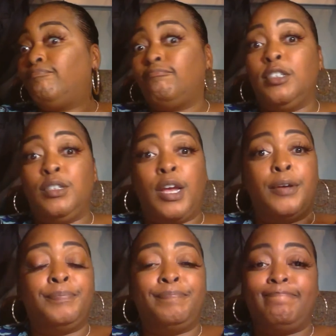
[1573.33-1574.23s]
You
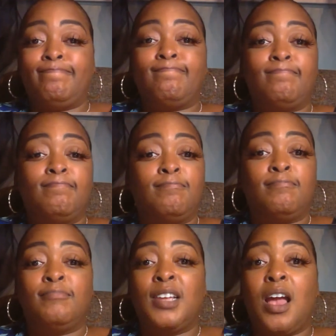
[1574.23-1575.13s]
know,
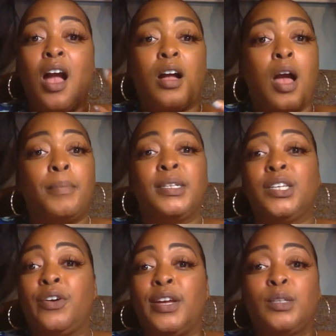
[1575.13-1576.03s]
our
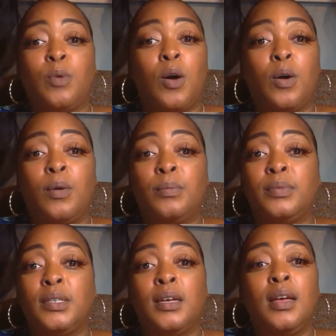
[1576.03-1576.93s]
commentary is
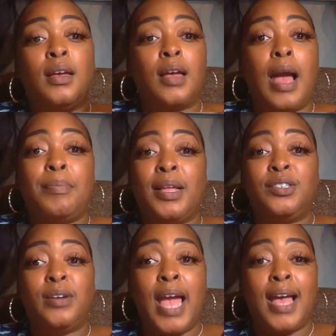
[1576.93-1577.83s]
welcomed. God
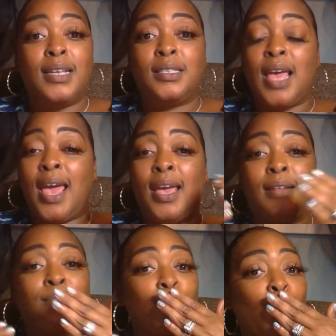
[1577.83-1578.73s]
bless you guys, and